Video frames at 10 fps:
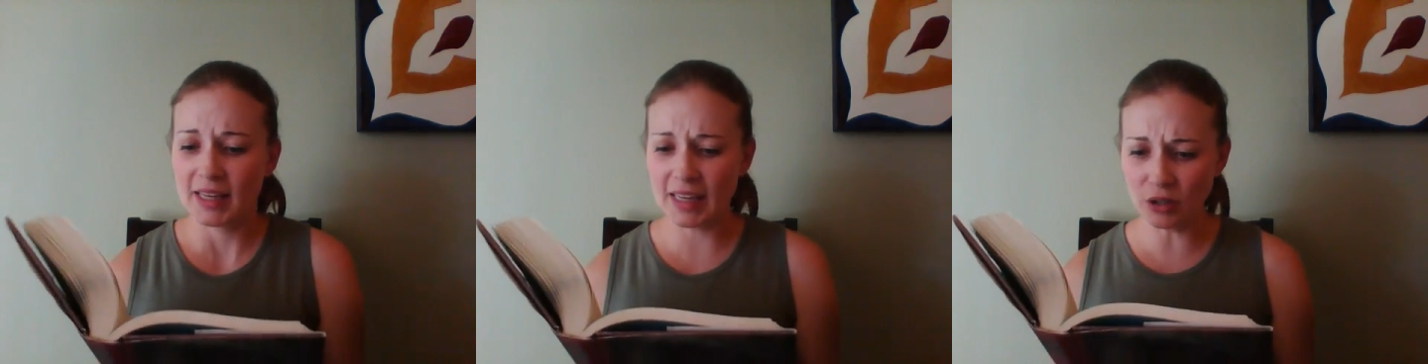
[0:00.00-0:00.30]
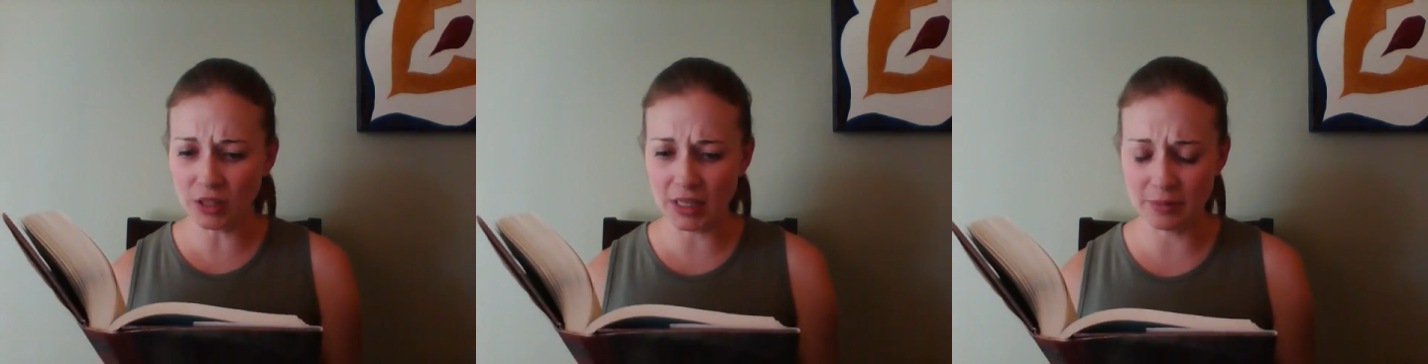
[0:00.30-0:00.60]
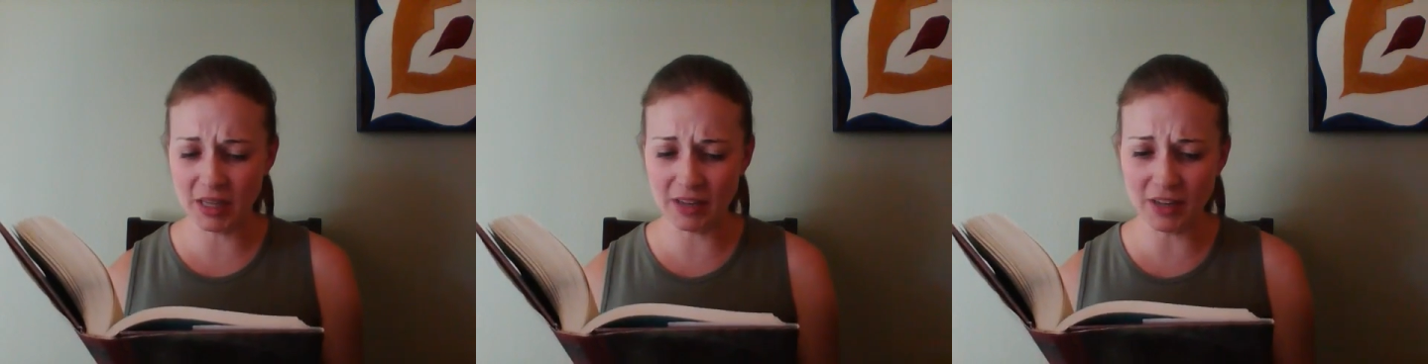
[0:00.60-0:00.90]
"Kill
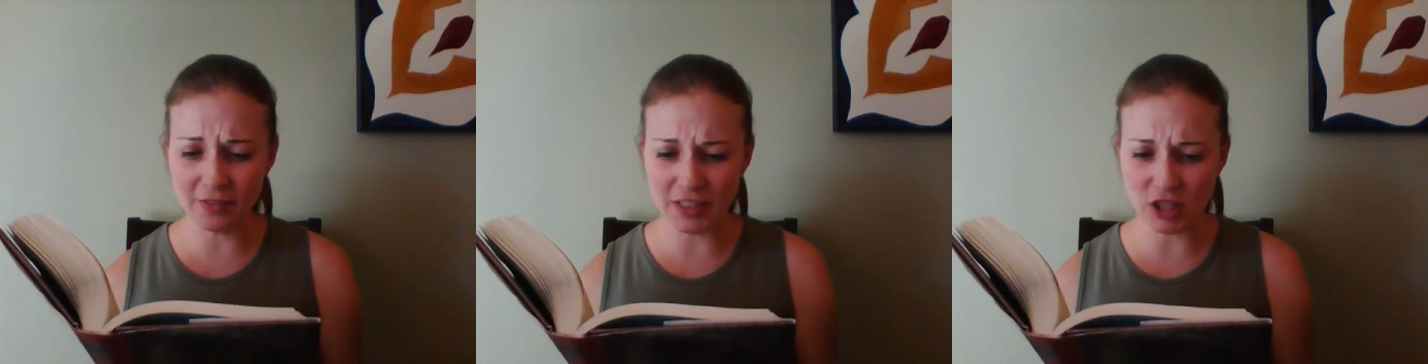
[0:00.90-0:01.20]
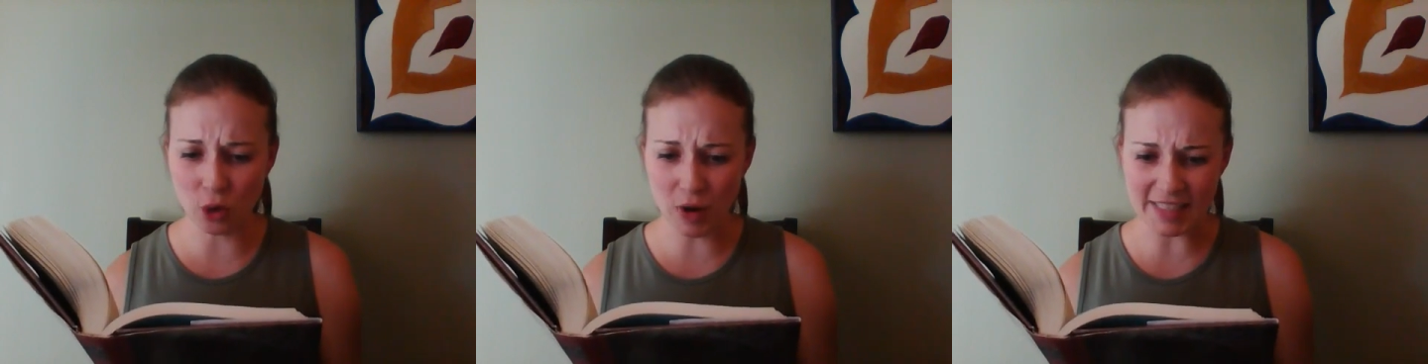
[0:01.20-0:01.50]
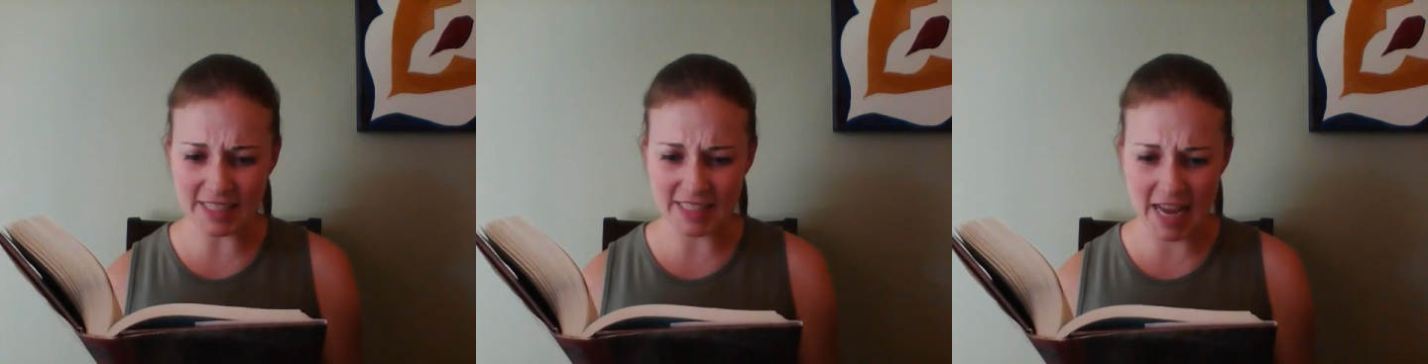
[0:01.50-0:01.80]
him, even if he's
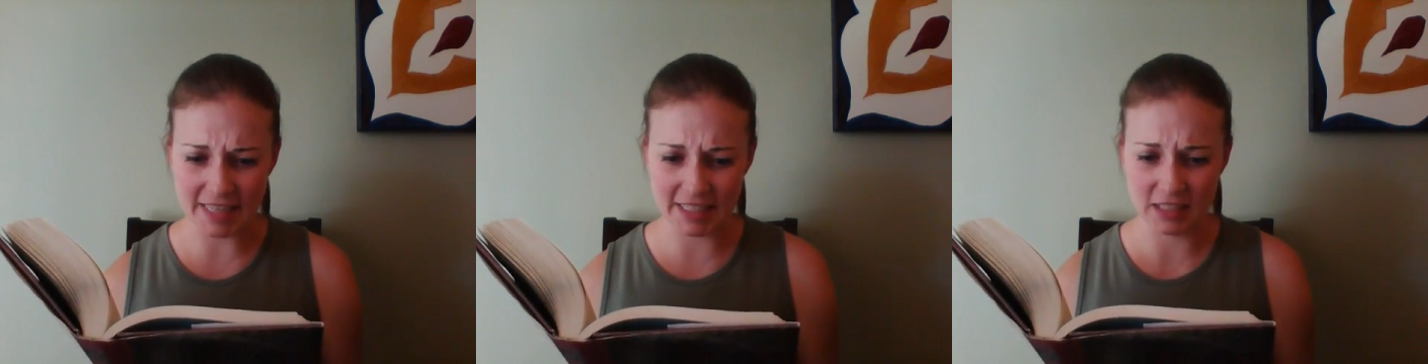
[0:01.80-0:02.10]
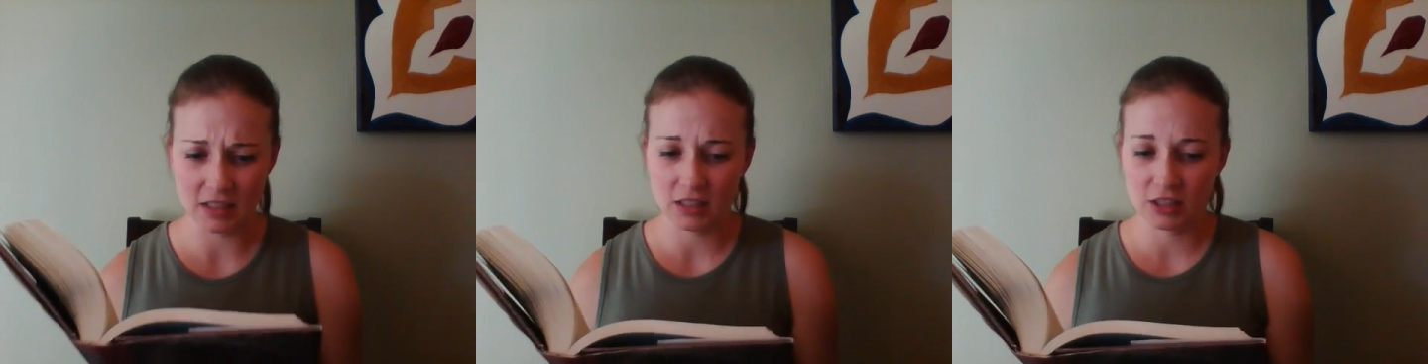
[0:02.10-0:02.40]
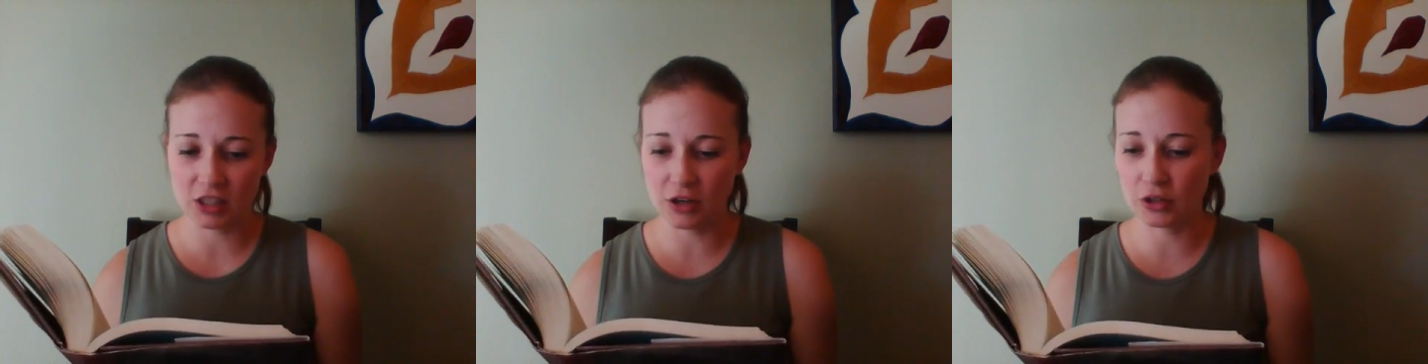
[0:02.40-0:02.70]
already dead,"
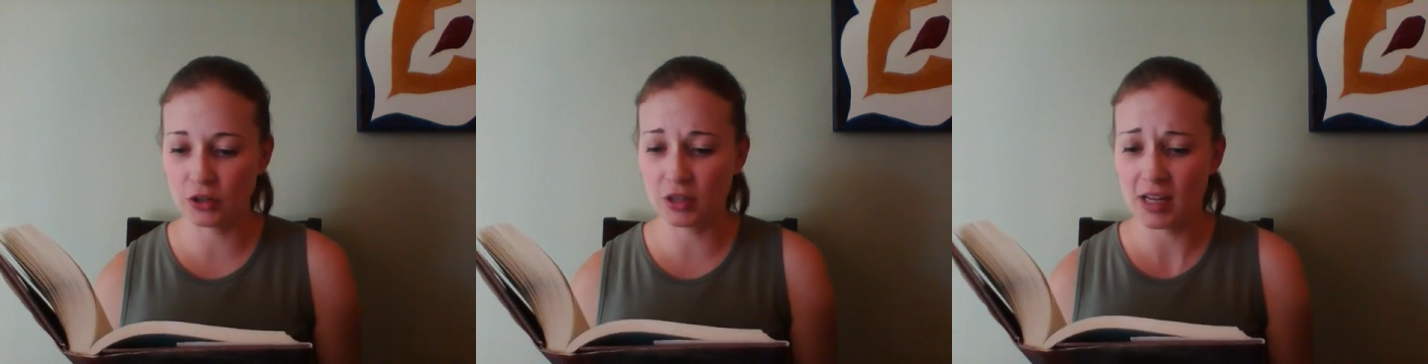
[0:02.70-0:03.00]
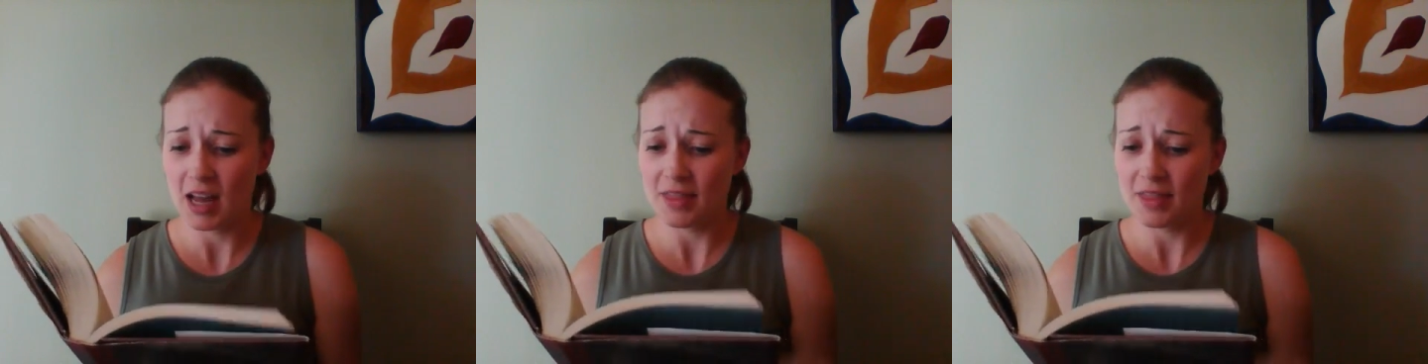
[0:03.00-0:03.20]
shouted Cook.